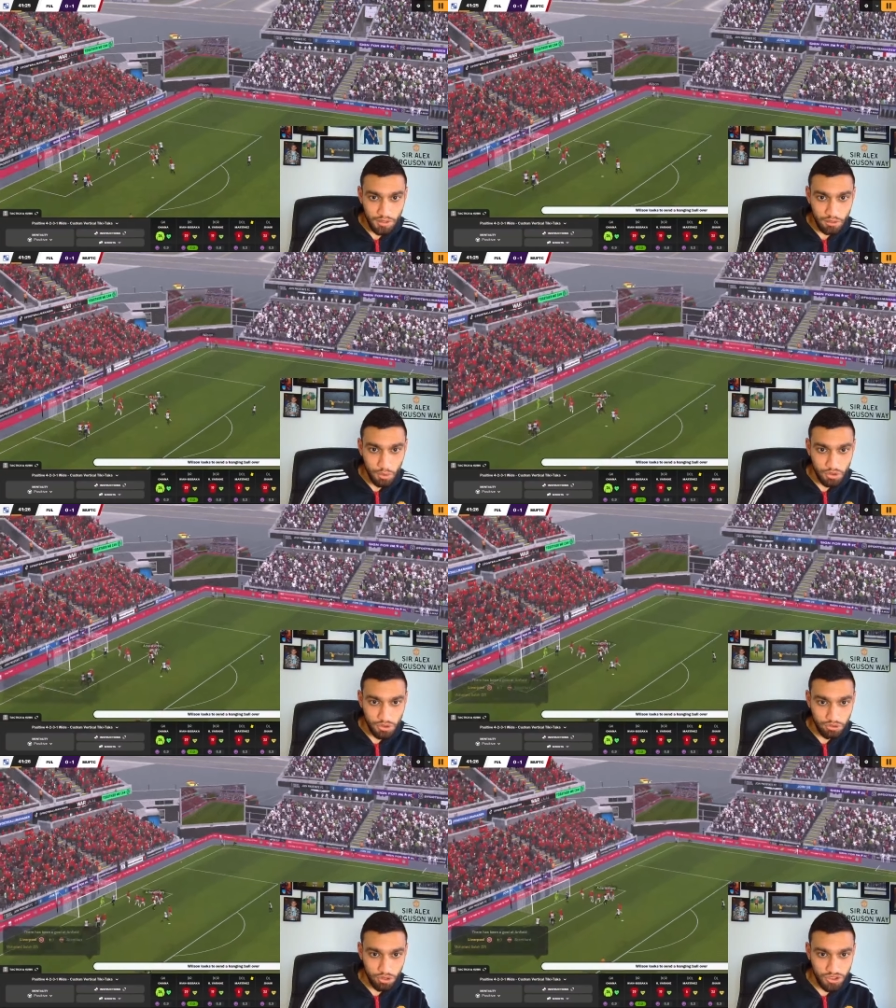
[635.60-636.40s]
Wilson
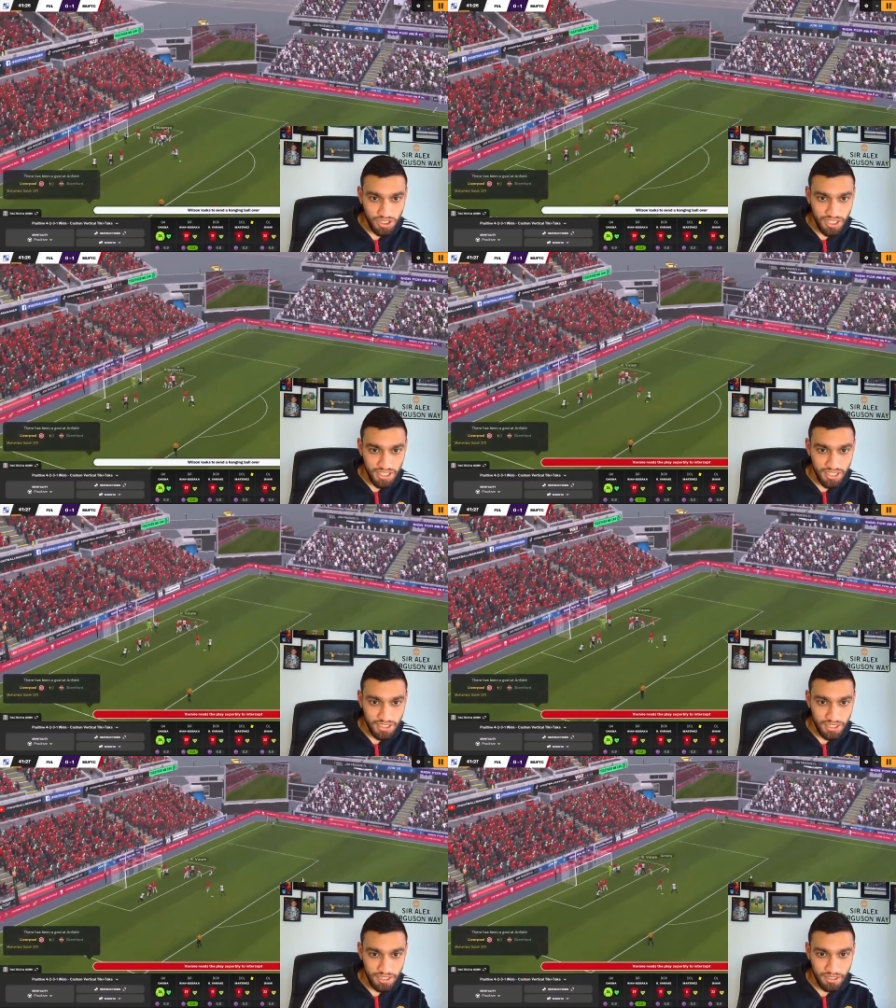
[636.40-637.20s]
crosses it
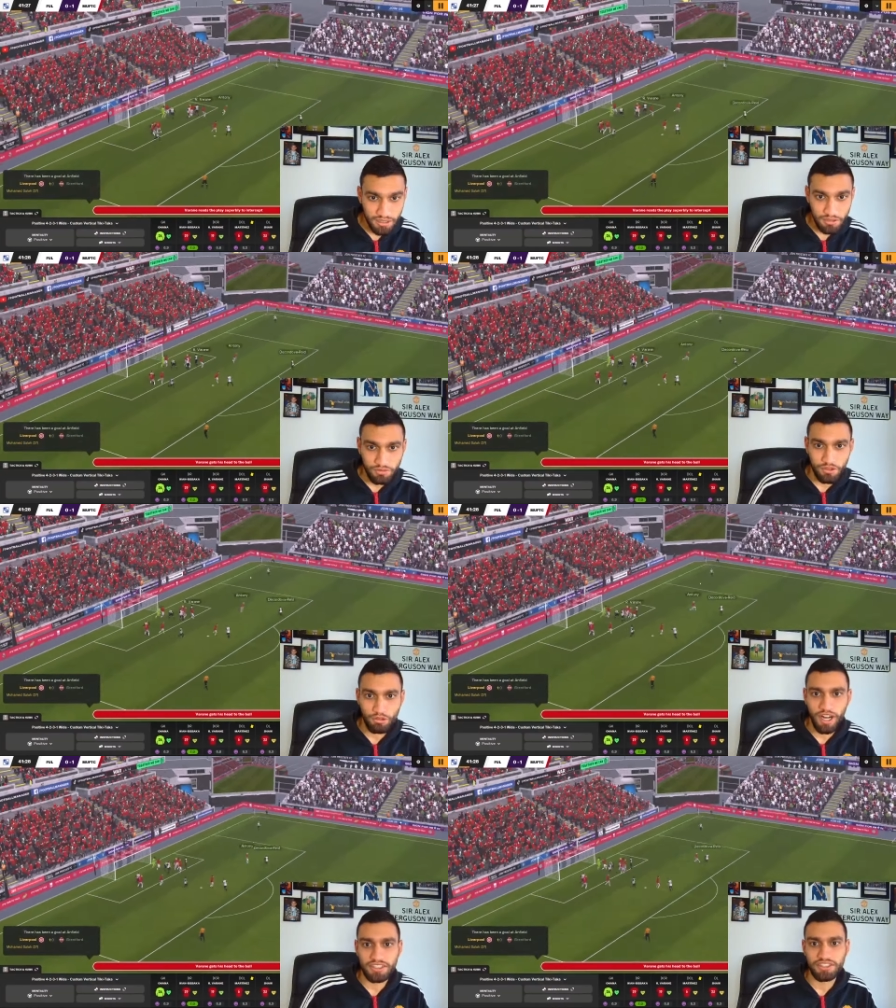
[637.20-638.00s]
in.
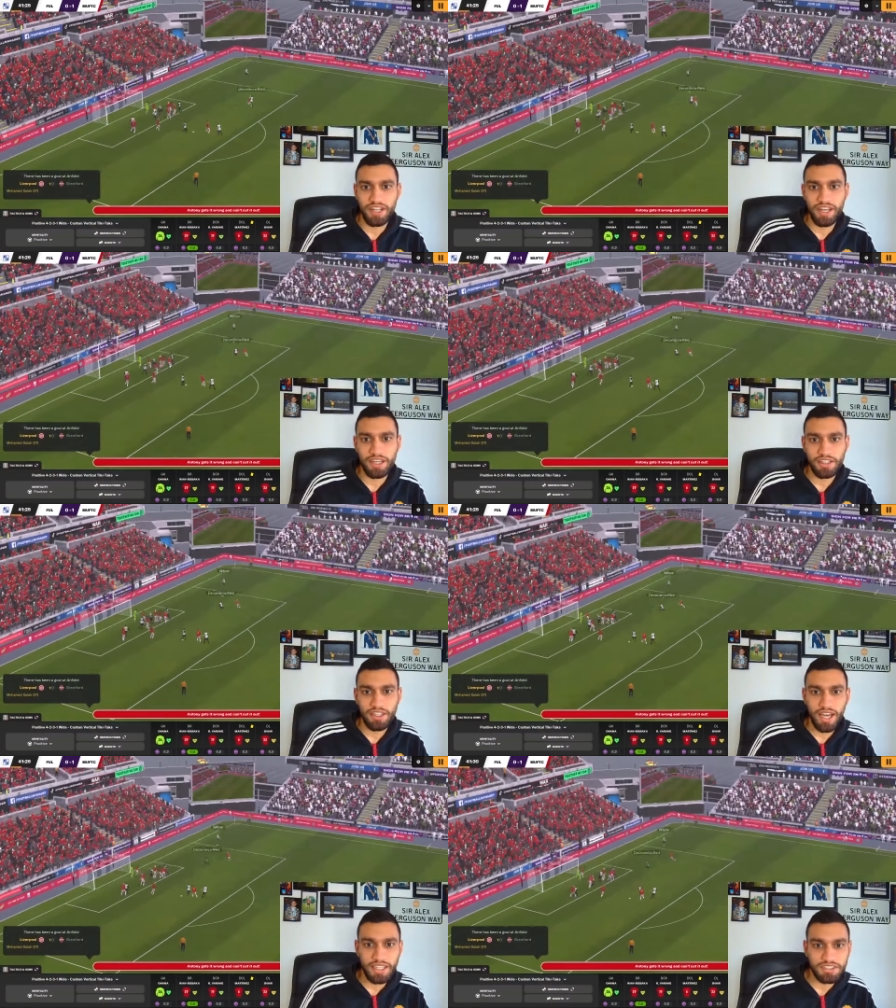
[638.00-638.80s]
Varane's there.
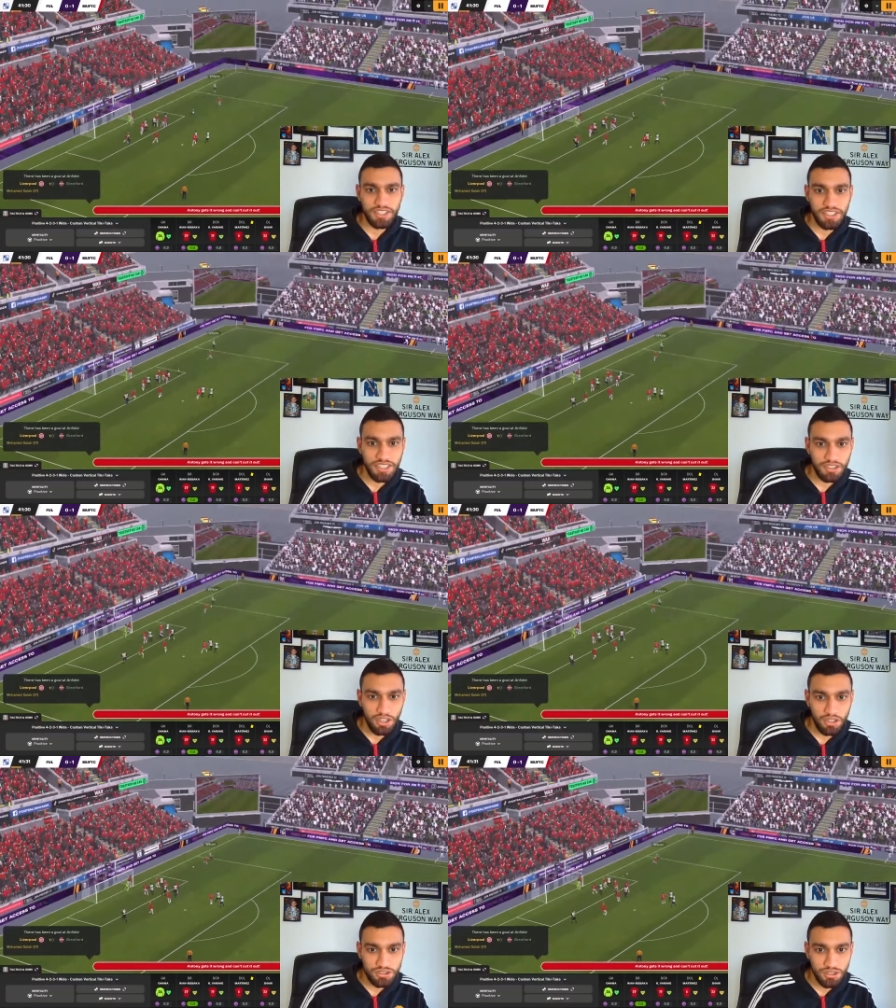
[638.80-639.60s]
Antony
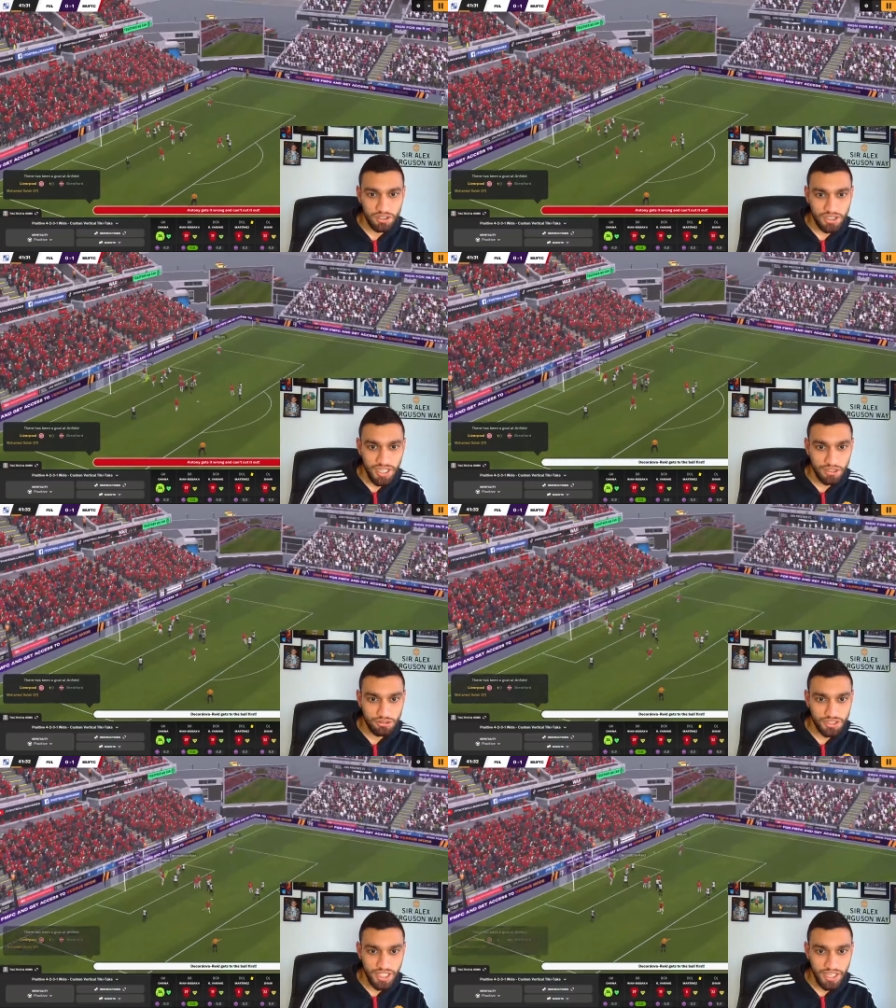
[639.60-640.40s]
can't start a
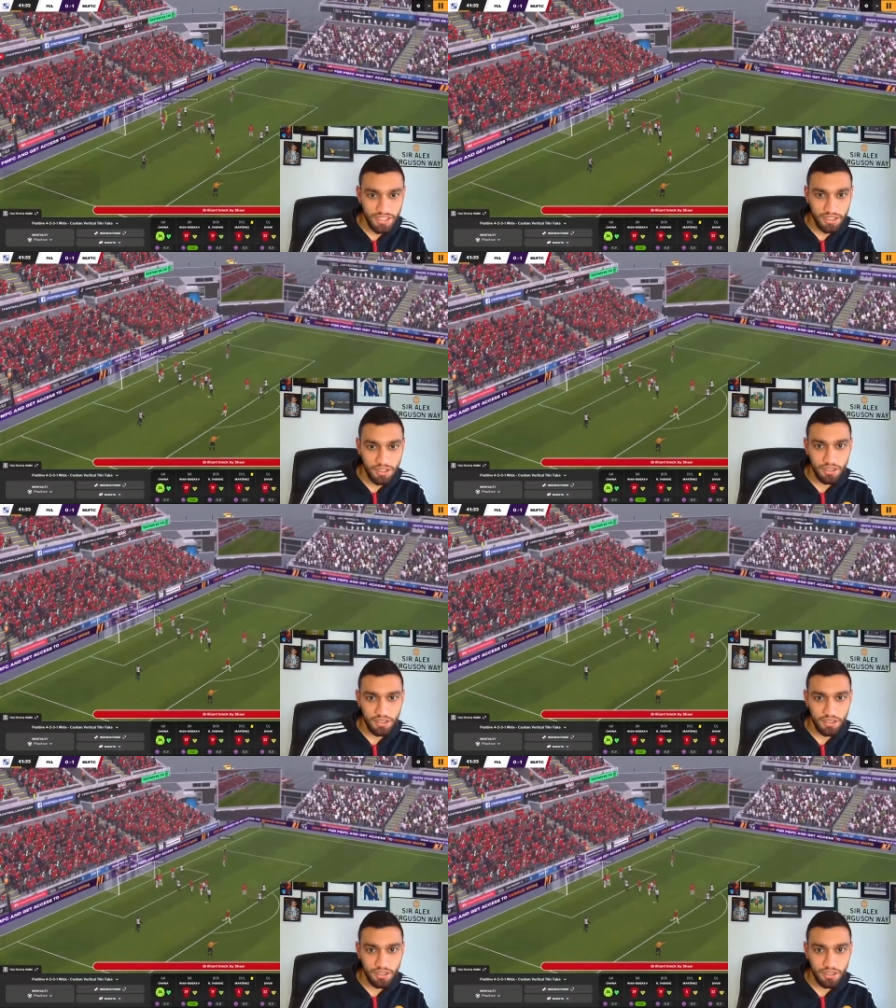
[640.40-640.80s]
counter-attack.